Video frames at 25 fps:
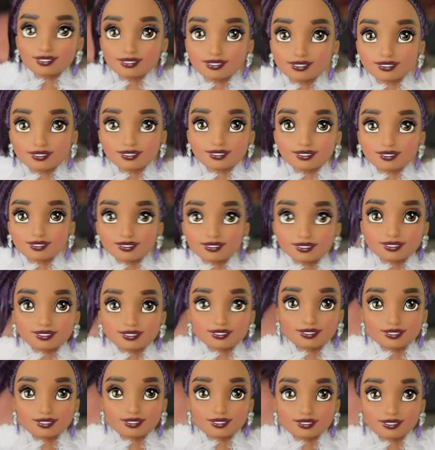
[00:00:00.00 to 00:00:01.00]
I don't
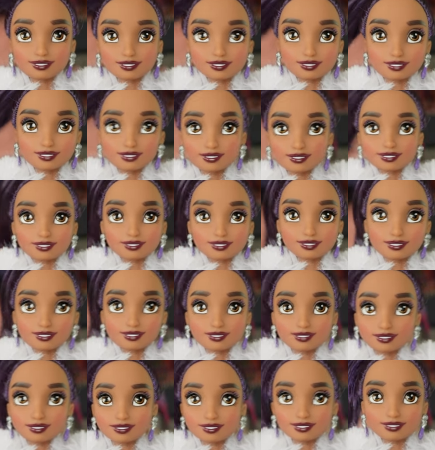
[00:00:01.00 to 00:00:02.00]
know, but I'm gonna,
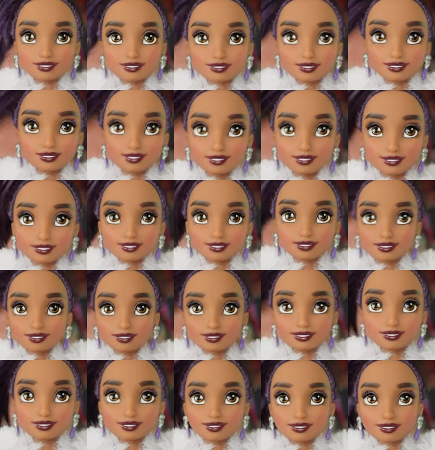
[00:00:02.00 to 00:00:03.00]
I'm gonna call it
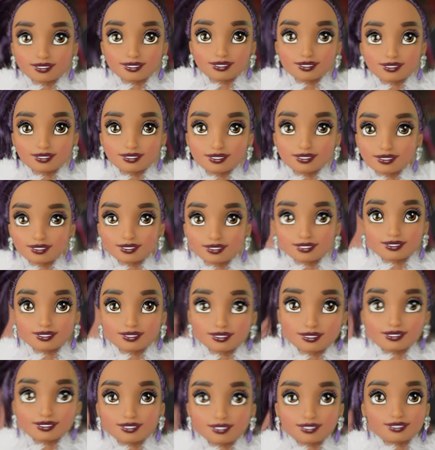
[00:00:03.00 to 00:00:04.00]
Saran, but it is,
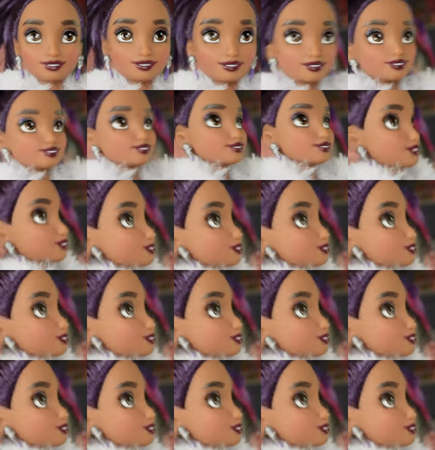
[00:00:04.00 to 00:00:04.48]
it is nice.